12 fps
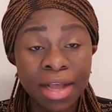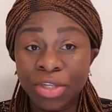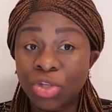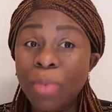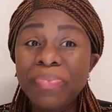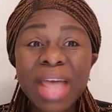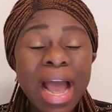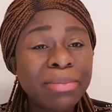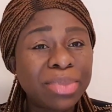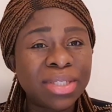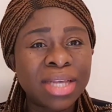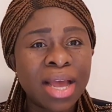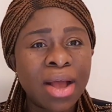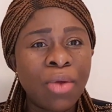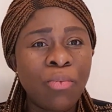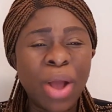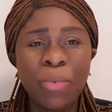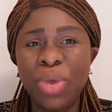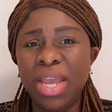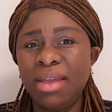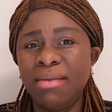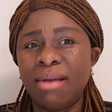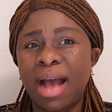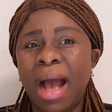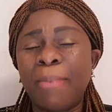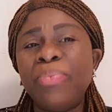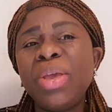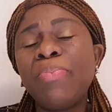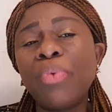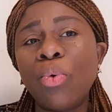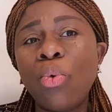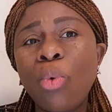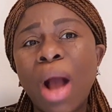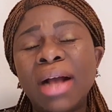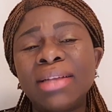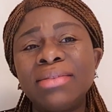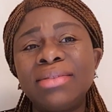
Sometimes when we are people who are